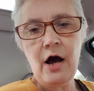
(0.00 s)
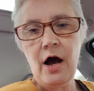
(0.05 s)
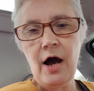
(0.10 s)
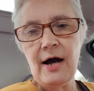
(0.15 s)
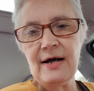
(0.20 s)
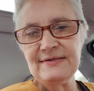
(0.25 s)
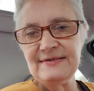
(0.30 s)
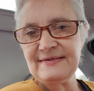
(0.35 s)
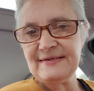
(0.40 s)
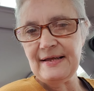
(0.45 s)

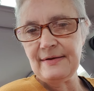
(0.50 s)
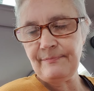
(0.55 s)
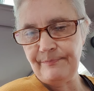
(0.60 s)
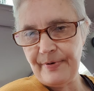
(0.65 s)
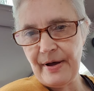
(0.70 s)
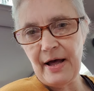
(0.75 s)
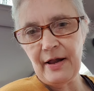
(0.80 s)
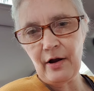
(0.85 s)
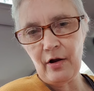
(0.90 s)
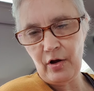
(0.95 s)
I said,
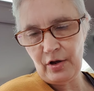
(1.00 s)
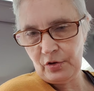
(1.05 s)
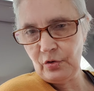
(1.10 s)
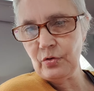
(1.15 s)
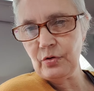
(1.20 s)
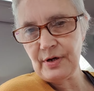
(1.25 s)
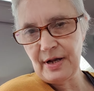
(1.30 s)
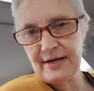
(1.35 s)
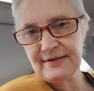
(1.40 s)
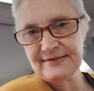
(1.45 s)
but I
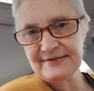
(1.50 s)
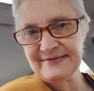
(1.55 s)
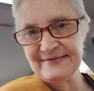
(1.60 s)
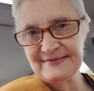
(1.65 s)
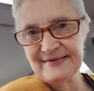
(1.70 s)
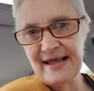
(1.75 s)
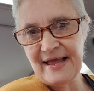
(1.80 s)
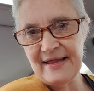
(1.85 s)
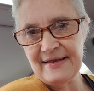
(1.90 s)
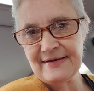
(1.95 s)
could
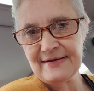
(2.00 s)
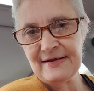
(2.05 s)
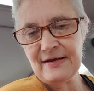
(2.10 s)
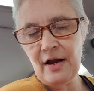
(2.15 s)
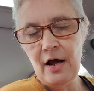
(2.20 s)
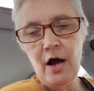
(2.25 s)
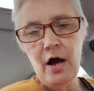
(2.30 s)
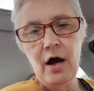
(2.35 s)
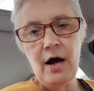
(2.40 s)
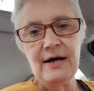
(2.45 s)
understand it.
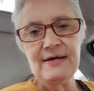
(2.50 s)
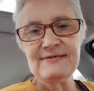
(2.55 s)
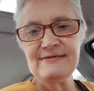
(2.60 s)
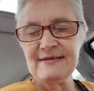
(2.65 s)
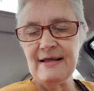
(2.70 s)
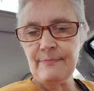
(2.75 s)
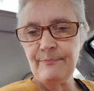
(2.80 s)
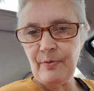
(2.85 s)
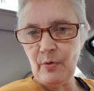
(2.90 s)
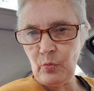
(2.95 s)
I
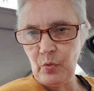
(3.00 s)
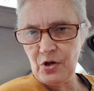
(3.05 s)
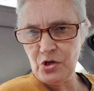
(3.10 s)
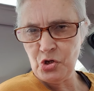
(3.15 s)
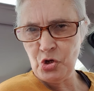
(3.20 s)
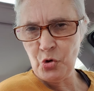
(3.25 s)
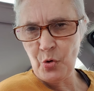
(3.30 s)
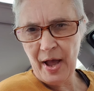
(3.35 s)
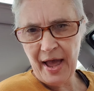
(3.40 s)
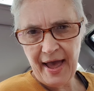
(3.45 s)
said, but when
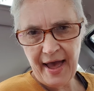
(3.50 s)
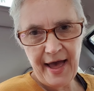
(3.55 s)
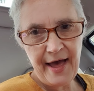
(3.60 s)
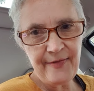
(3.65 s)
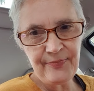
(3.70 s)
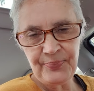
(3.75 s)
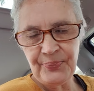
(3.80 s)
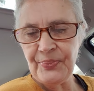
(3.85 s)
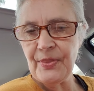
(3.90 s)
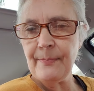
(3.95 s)
you
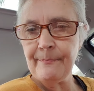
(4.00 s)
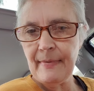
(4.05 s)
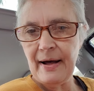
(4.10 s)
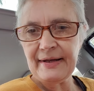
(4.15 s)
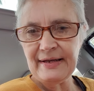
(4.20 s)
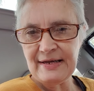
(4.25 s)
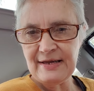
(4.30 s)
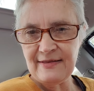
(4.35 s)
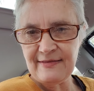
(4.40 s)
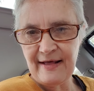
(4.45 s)
had the
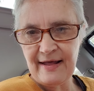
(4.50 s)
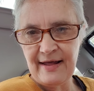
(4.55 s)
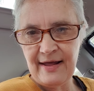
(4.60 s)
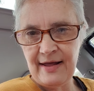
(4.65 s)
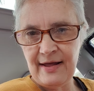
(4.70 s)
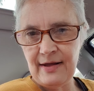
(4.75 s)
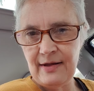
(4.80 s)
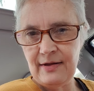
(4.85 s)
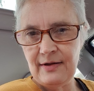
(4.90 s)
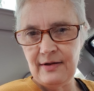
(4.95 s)
money there